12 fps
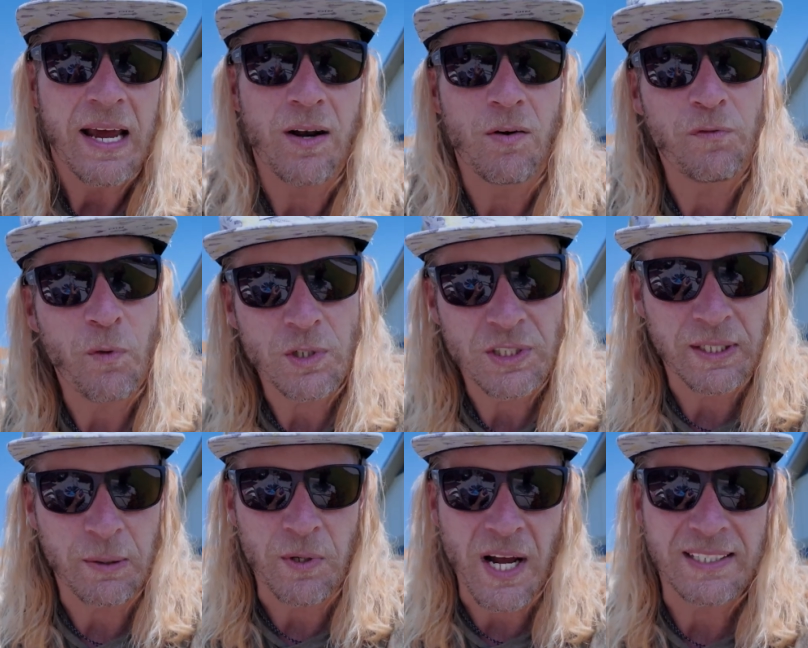And
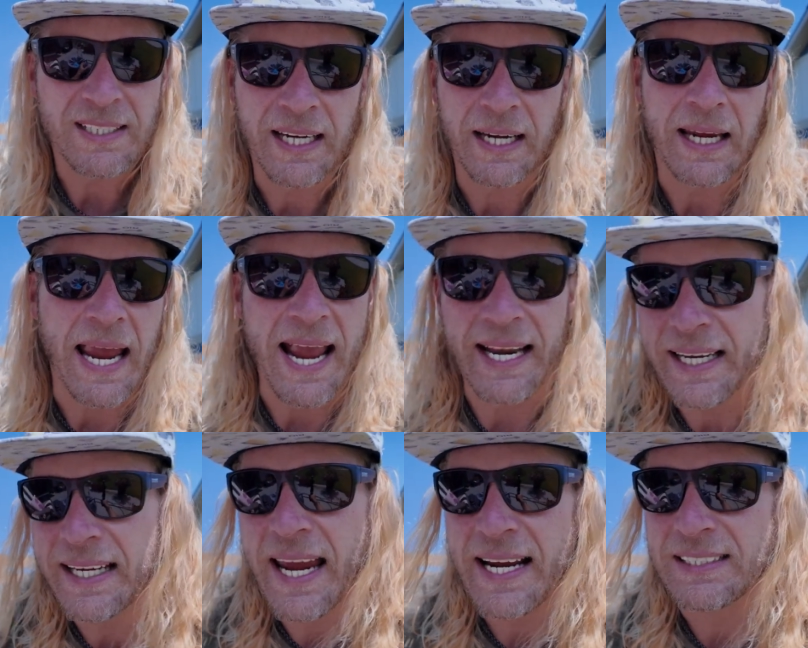unfortunately, we're not seeing
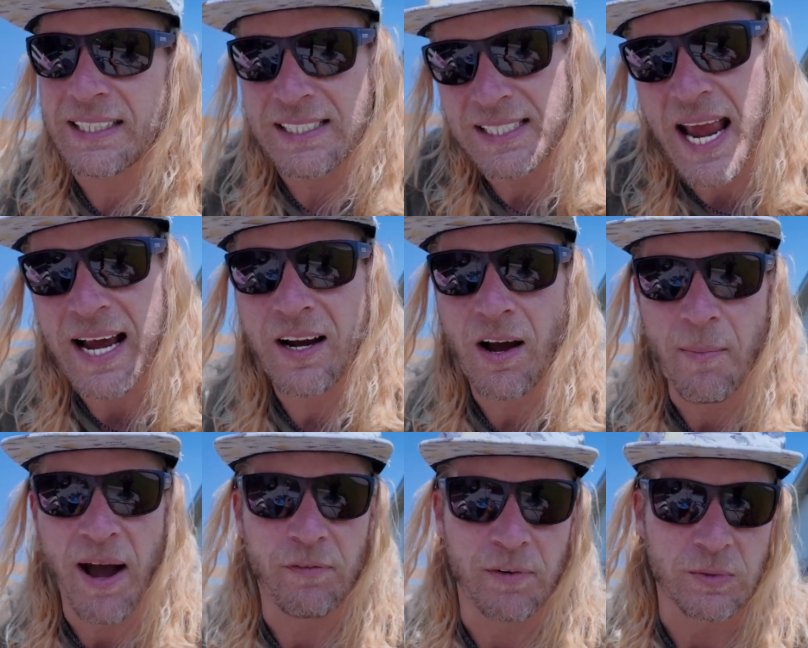any cases yet
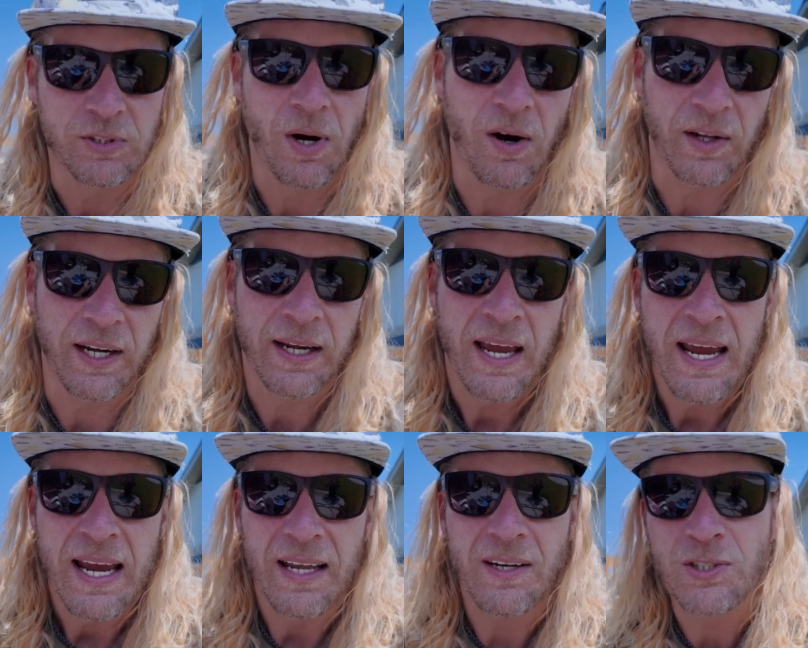come out from Starlink.
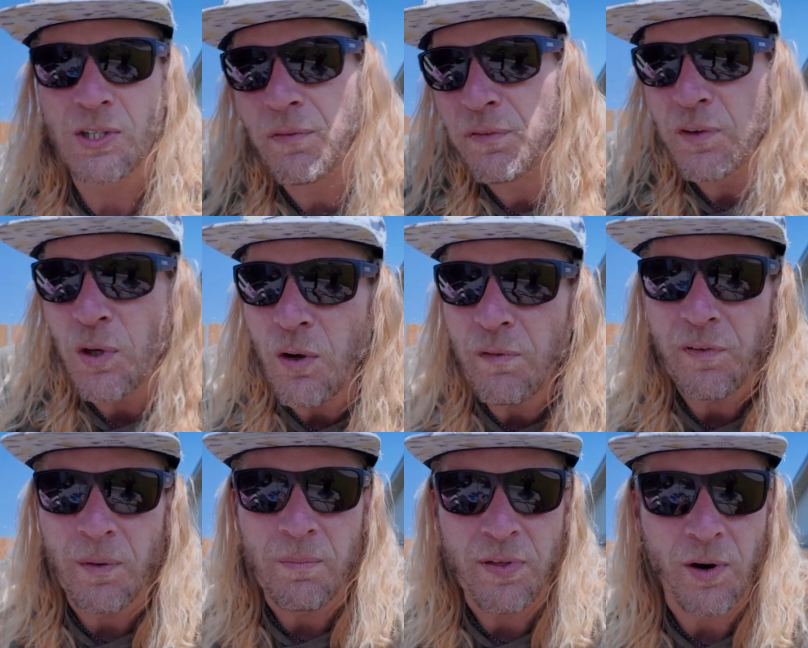And there's a few
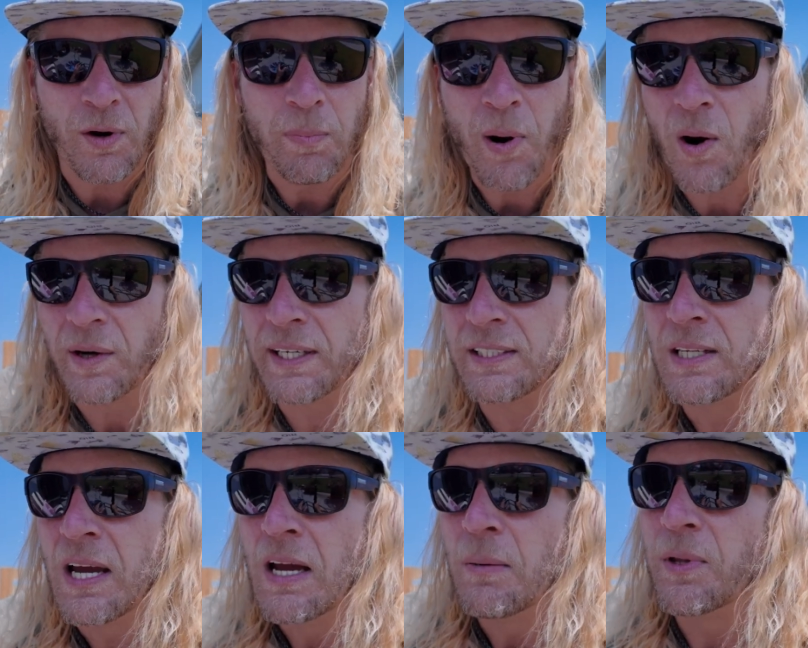from third
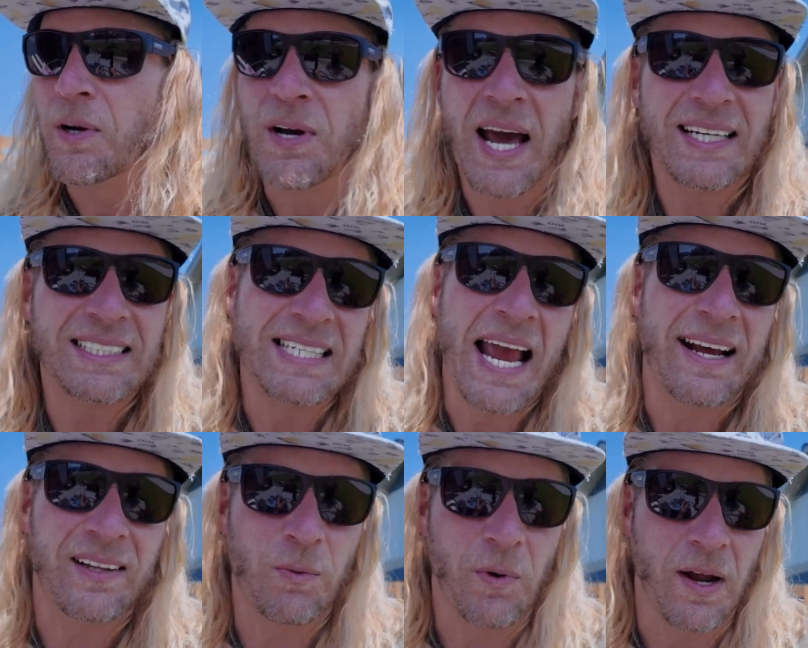parties, but they're not
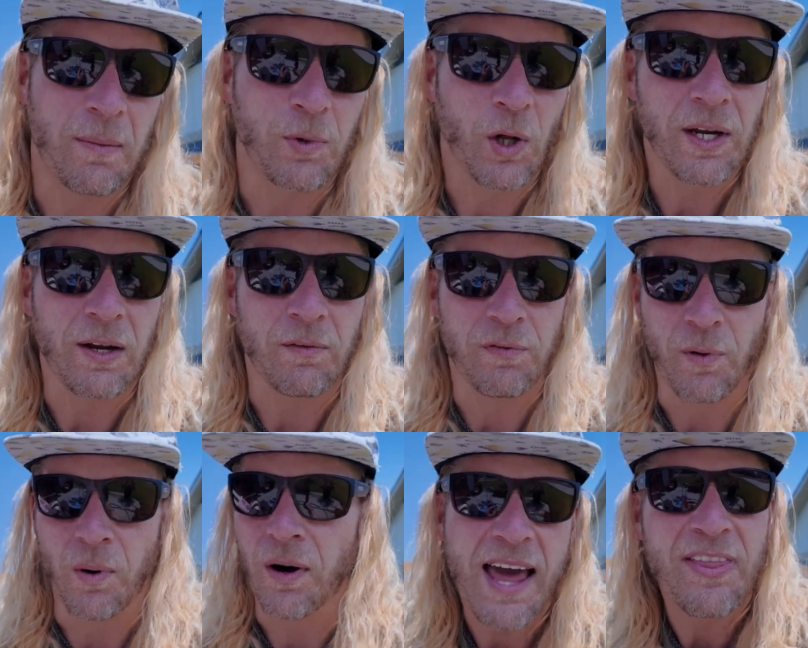exactly what I'm looking
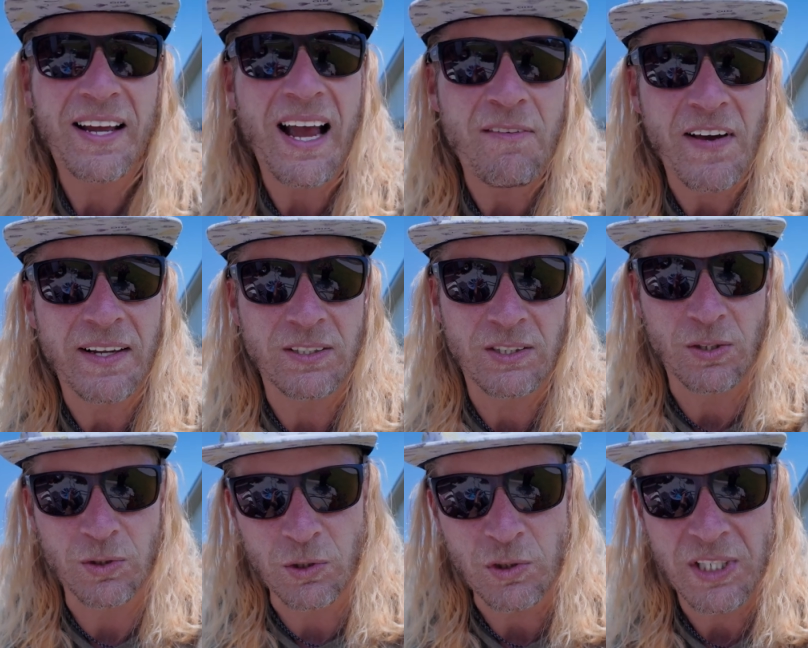for. I think I found a
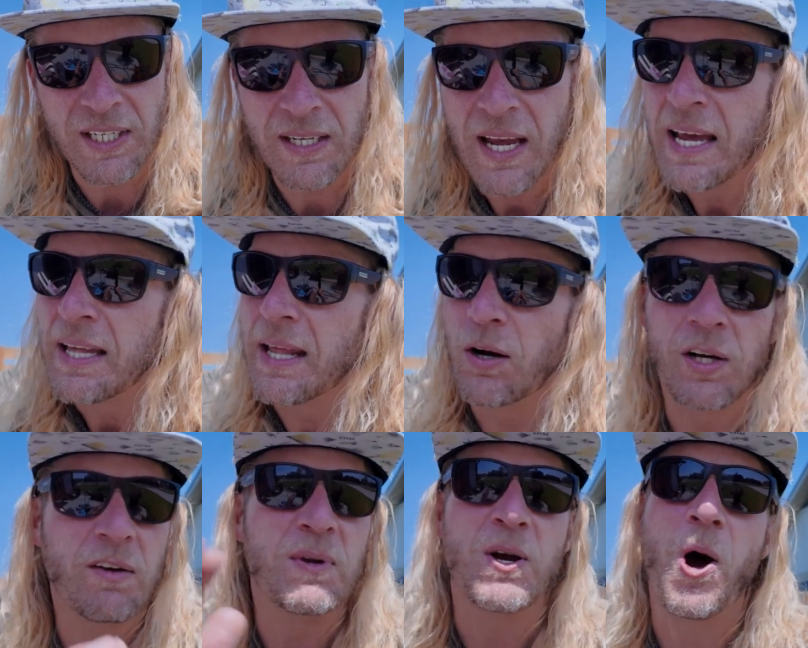solution that'll
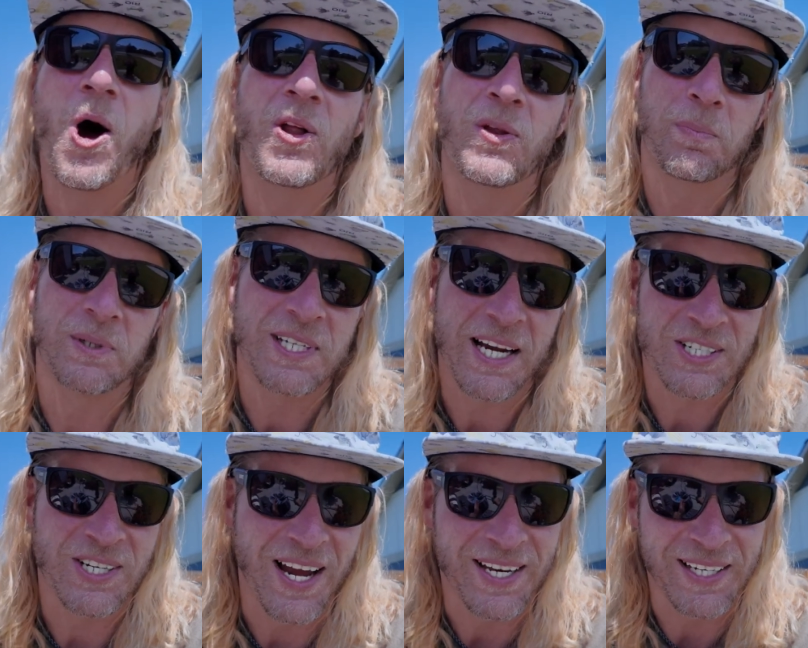give me all the
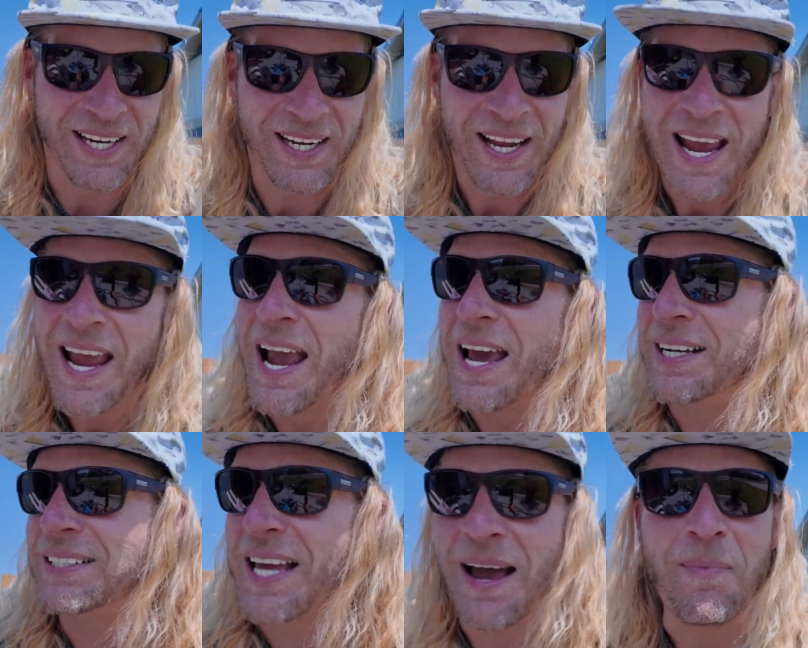protection I need, and
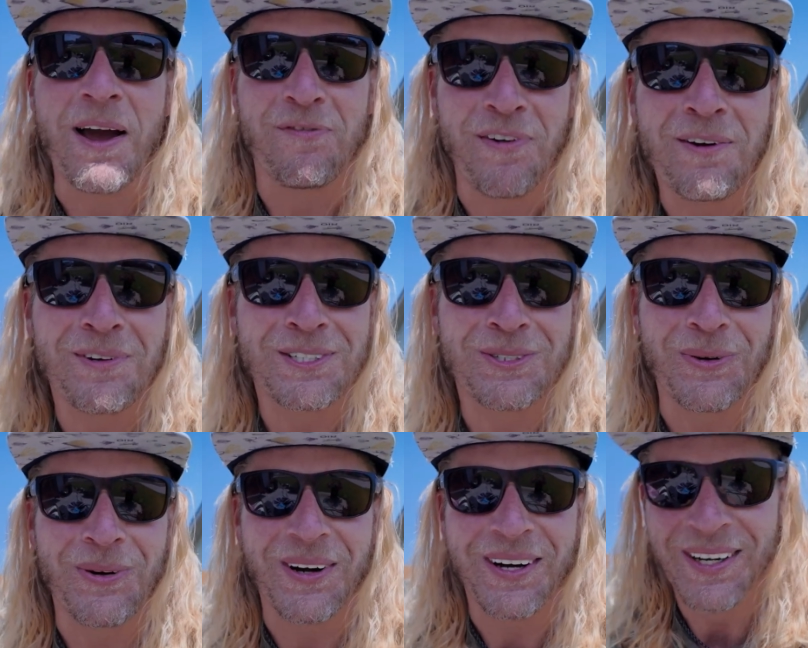it's at my favorite
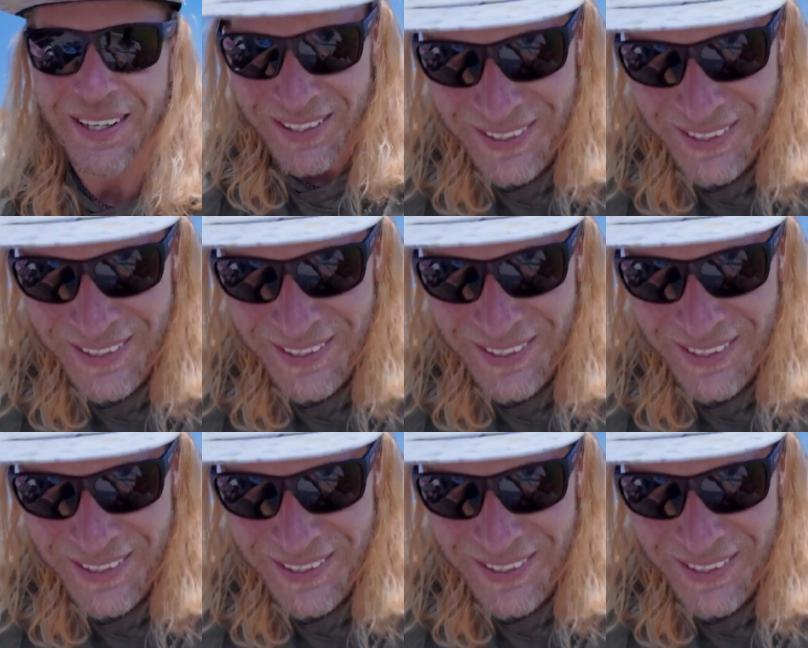store,